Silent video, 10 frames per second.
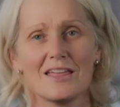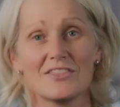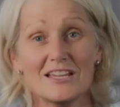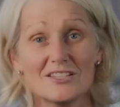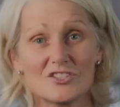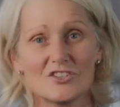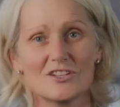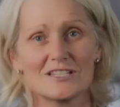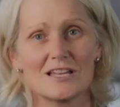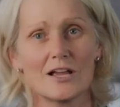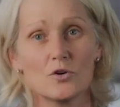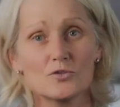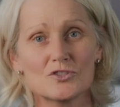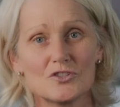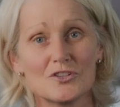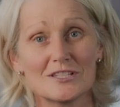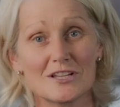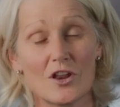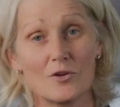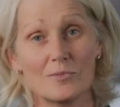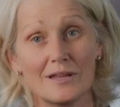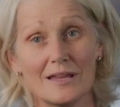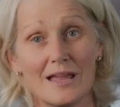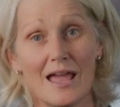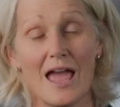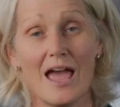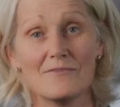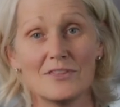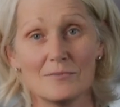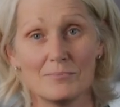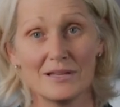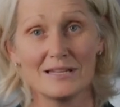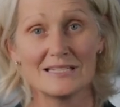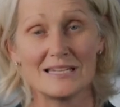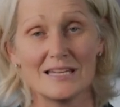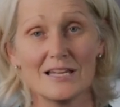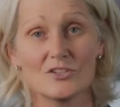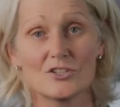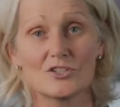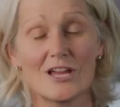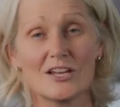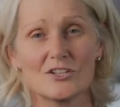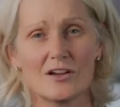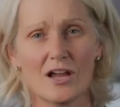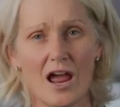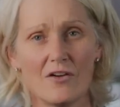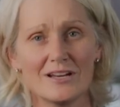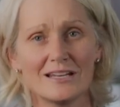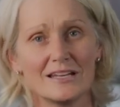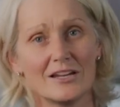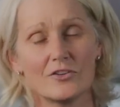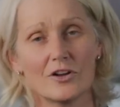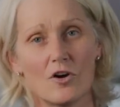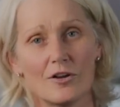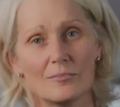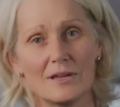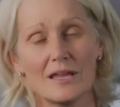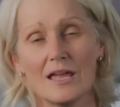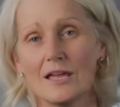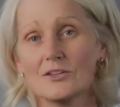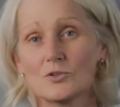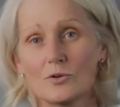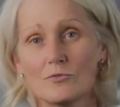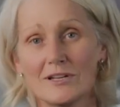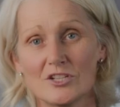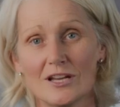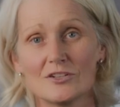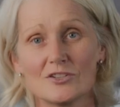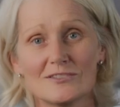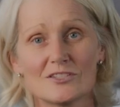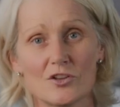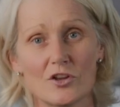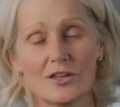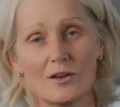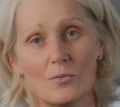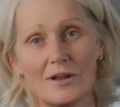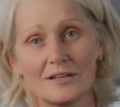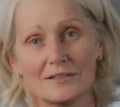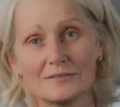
These students, like all students globally, have the ability to change our current linear economy into a regenerative circular one.